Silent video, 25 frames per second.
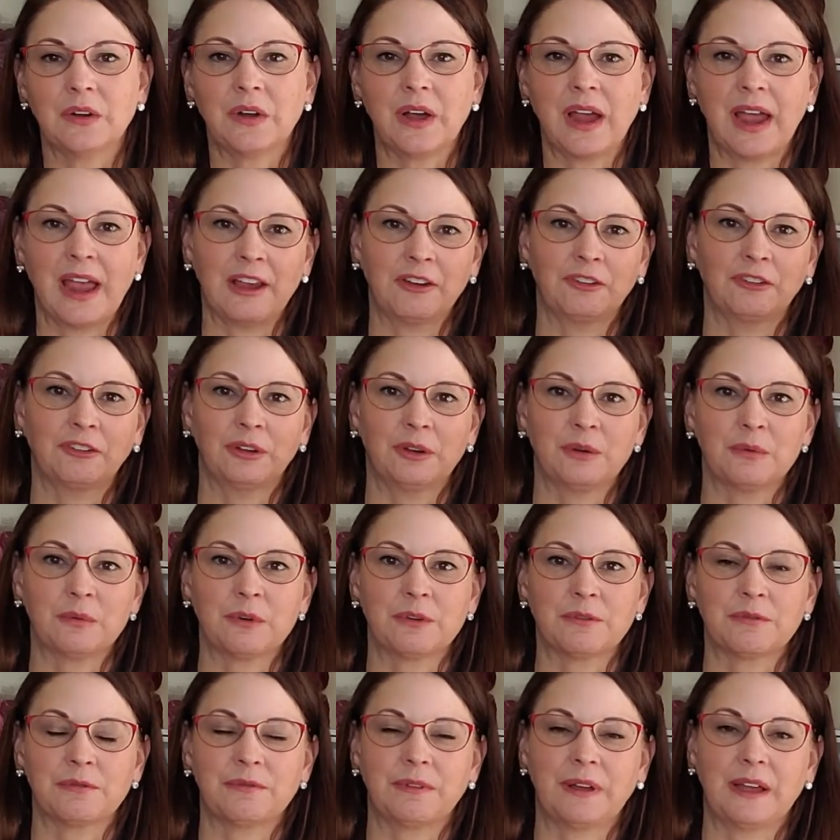actually
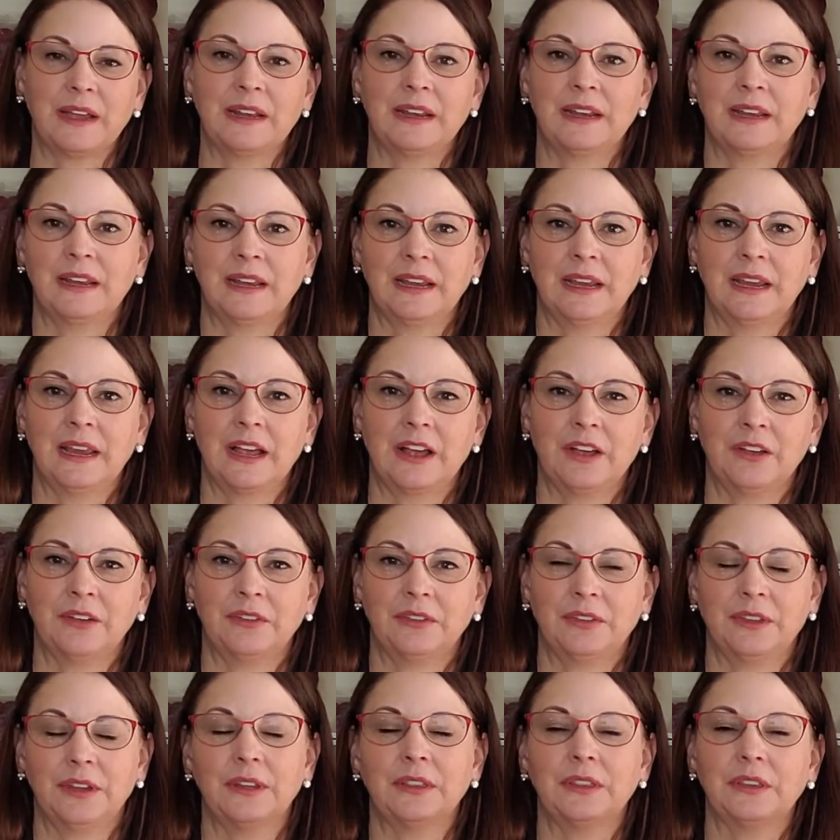we're finding
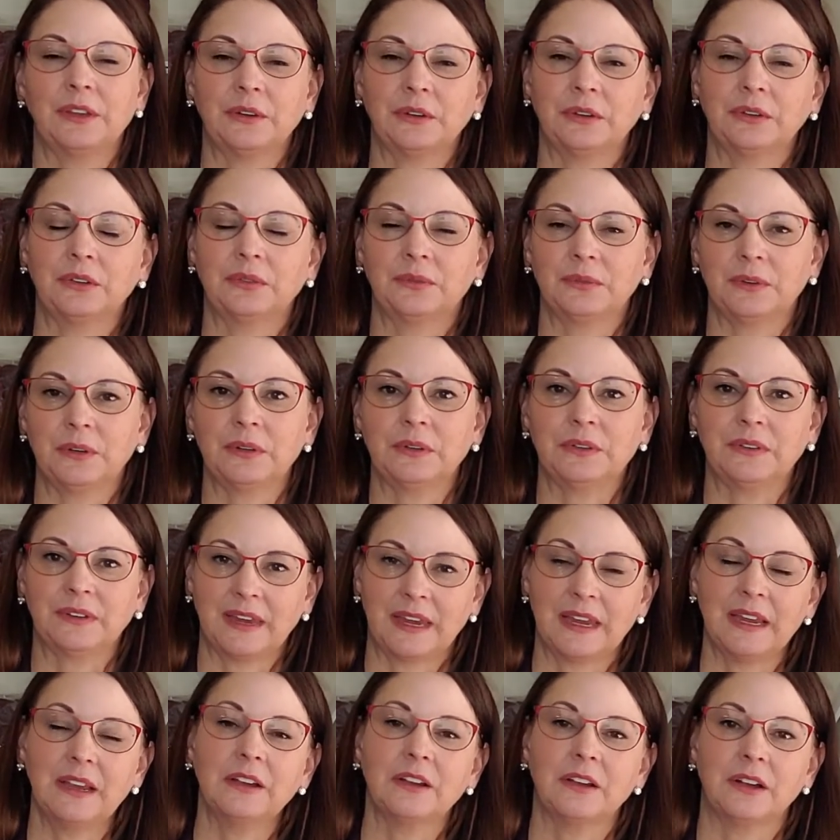out that those foods
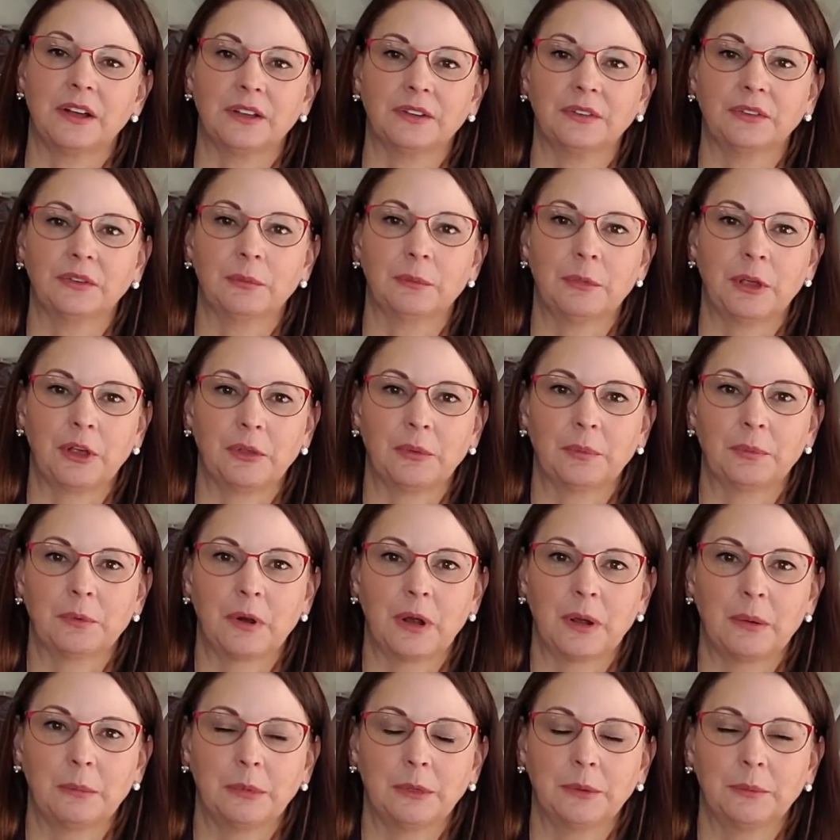can cause some health
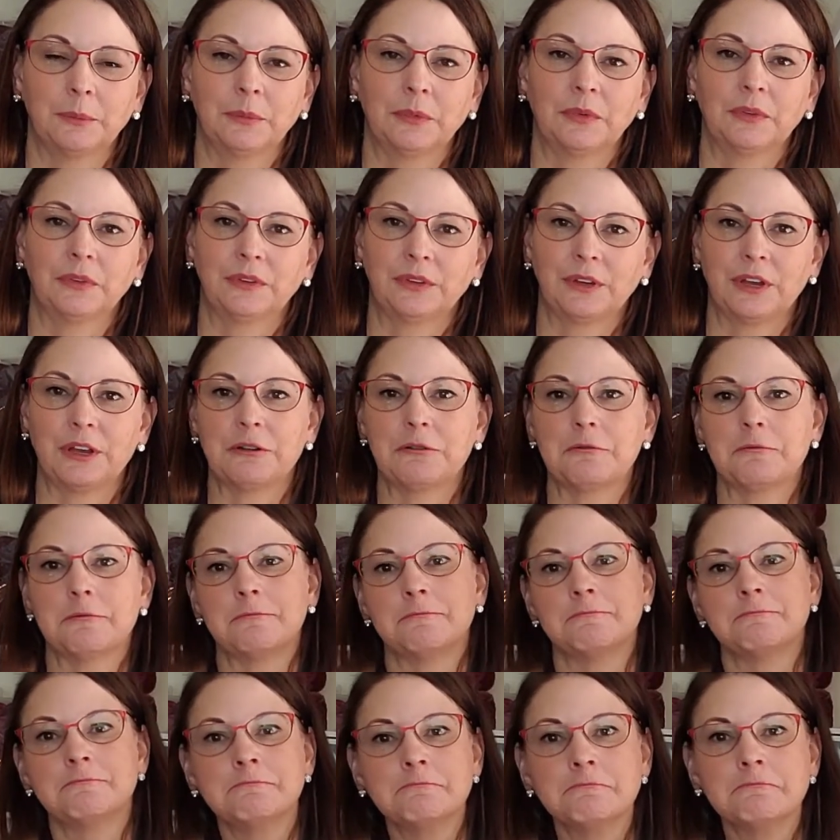problems. So,